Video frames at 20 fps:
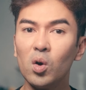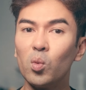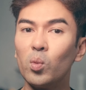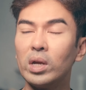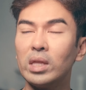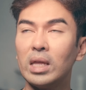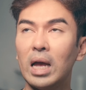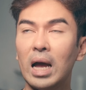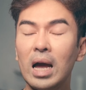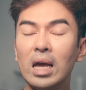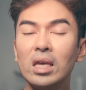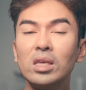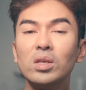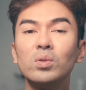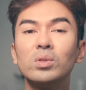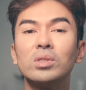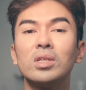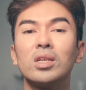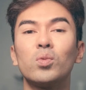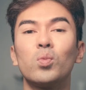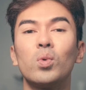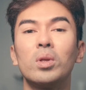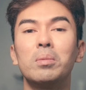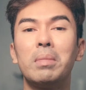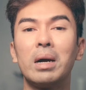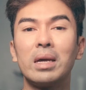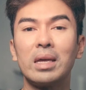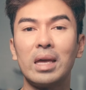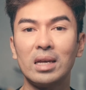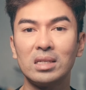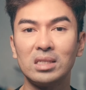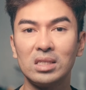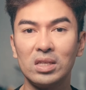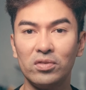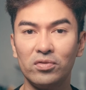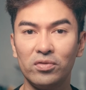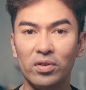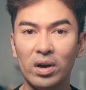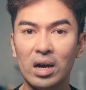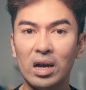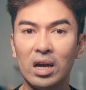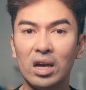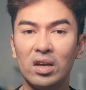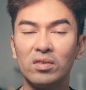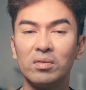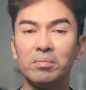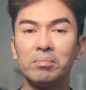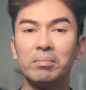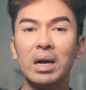When I use it with my X-T5,